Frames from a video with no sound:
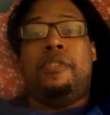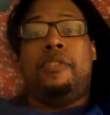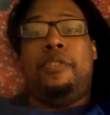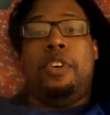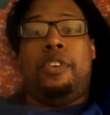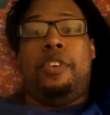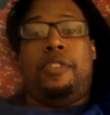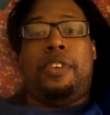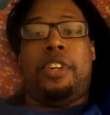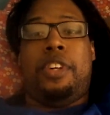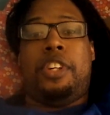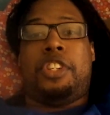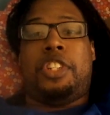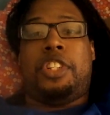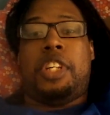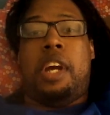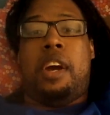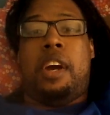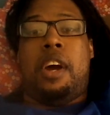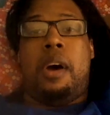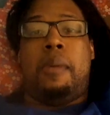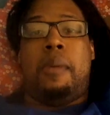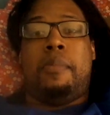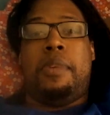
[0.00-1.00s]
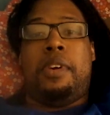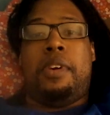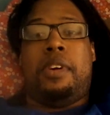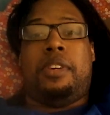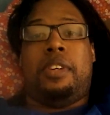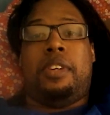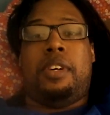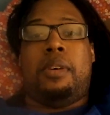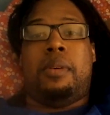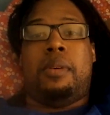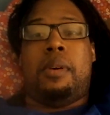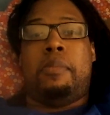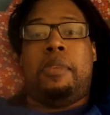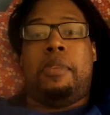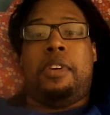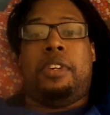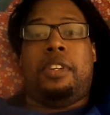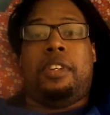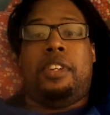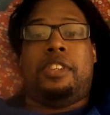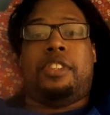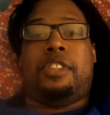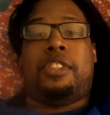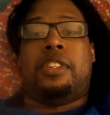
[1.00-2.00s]
feel free to share. I'm here
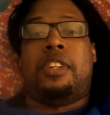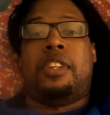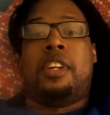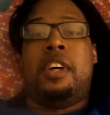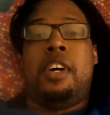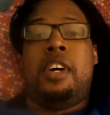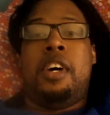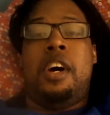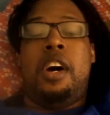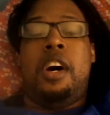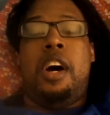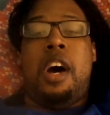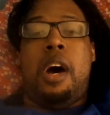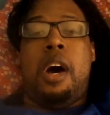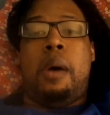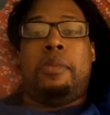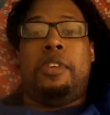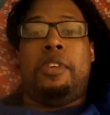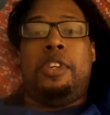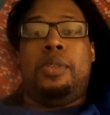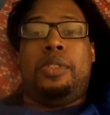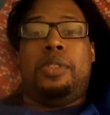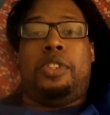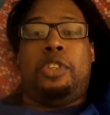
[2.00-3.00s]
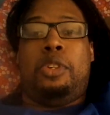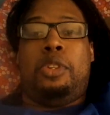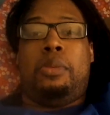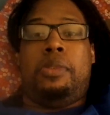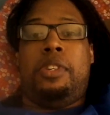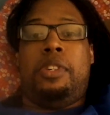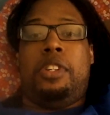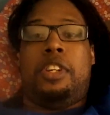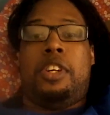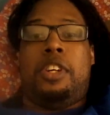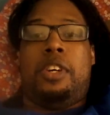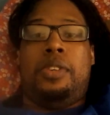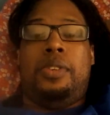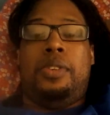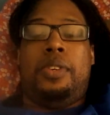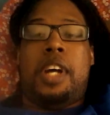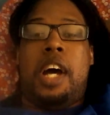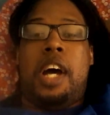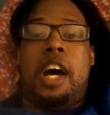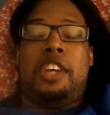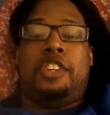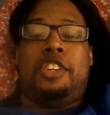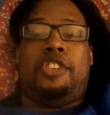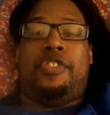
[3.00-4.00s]
to listen. I'm a YouTuber. You
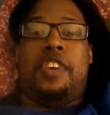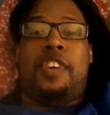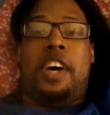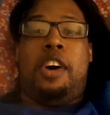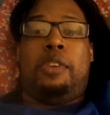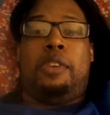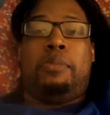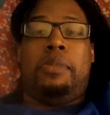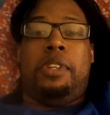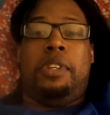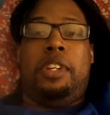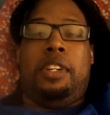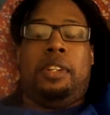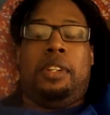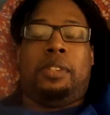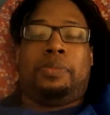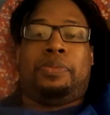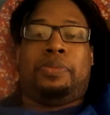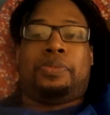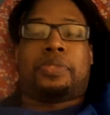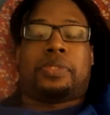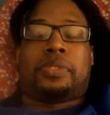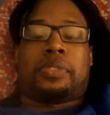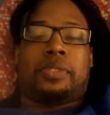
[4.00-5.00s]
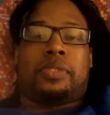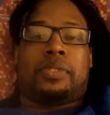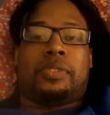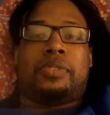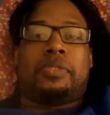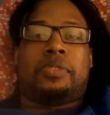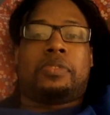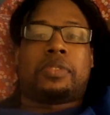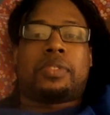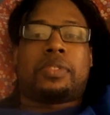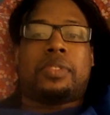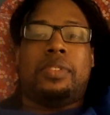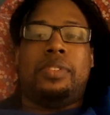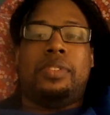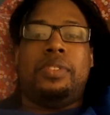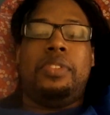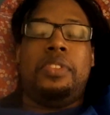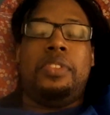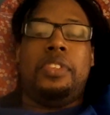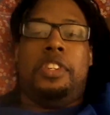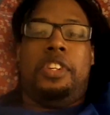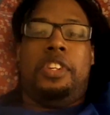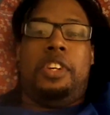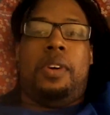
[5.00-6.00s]
guys found me.
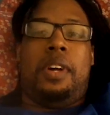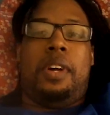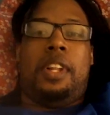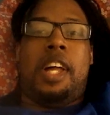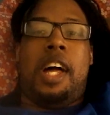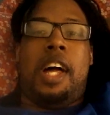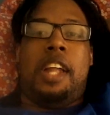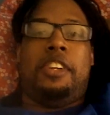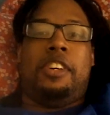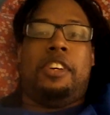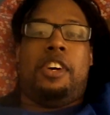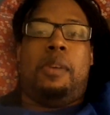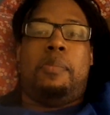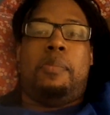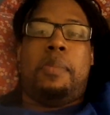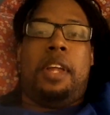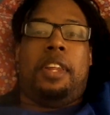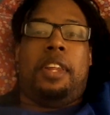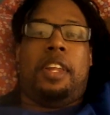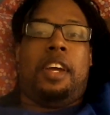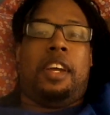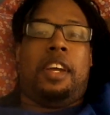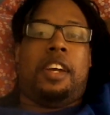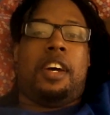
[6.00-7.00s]
A lot of y'all may